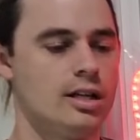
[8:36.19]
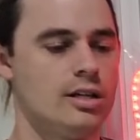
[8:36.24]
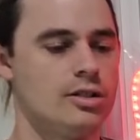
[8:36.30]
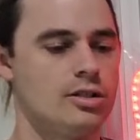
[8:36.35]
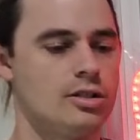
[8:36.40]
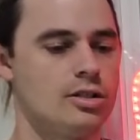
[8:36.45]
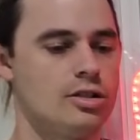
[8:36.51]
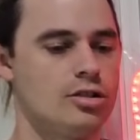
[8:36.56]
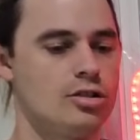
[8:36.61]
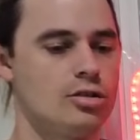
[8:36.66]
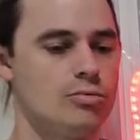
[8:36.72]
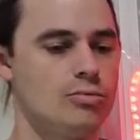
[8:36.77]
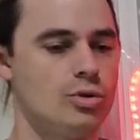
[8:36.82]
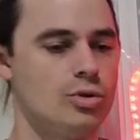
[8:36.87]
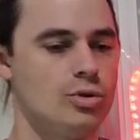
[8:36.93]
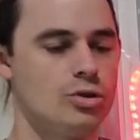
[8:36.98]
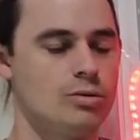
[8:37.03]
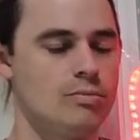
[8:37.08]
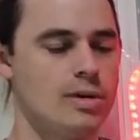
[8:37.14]
so there's still
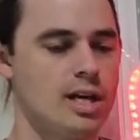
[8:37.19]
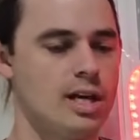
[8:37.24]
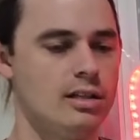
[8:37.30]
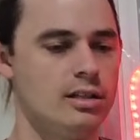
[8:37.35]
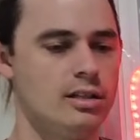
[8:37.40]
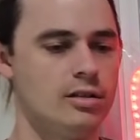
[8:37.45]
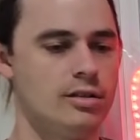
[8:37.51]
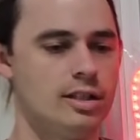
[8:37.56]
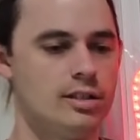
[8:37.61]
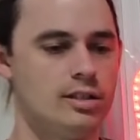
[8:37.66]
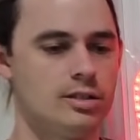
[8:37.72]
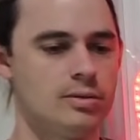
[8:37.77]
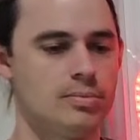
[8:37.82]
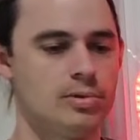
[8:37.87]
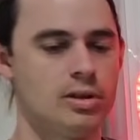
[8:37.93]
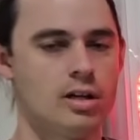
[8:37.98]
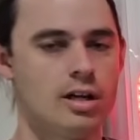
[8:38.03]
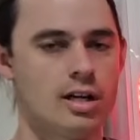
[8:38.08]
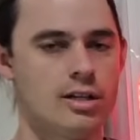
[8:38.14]
more demand than there is
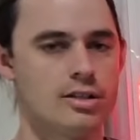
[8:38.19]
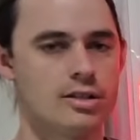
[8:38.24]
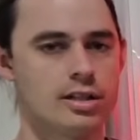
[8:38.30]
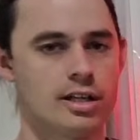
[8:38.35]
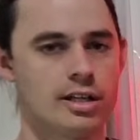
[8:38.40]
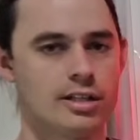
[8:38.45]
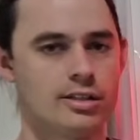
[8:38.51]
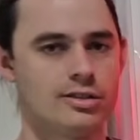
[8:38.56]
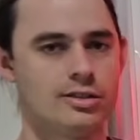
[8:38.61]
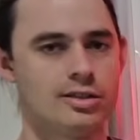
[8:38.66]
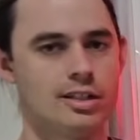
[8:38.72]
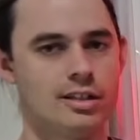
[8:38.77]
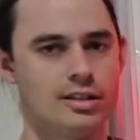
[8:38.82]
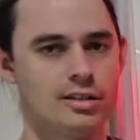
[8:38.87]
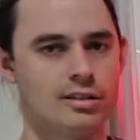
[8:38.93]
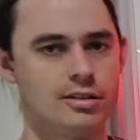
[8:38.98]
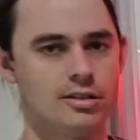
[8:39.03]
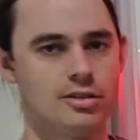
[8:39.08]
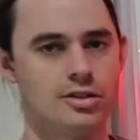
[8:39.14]
supply, so they can sell
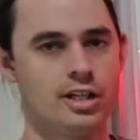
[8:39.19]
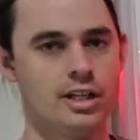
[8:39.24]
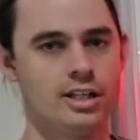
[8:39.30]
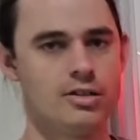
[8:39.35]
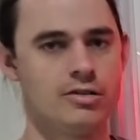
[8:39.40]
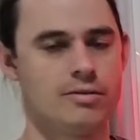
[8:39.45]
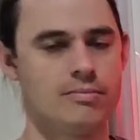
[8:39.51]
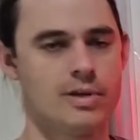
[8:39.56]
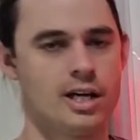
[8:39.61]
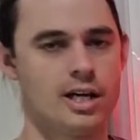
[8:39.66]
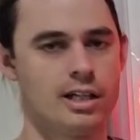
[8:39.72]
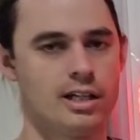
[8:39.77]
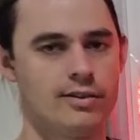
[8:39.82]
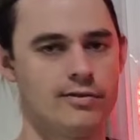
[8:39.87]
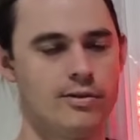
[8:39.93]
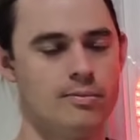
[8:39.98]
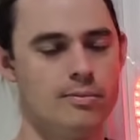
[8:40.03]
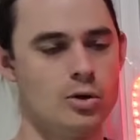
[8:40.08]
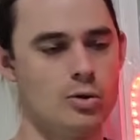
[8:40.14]
it on the secondary
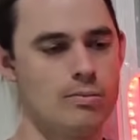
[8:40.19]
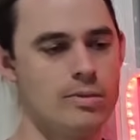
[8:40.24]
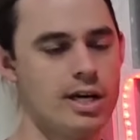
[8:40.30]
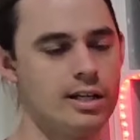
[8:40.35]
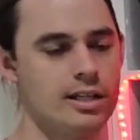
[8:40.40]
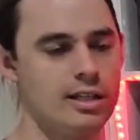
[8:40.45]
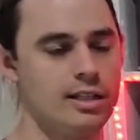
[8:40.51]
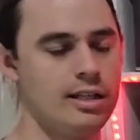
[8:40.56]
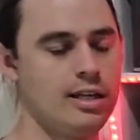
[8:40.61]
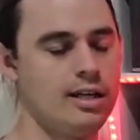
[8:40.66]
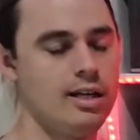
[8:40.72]
market for more money.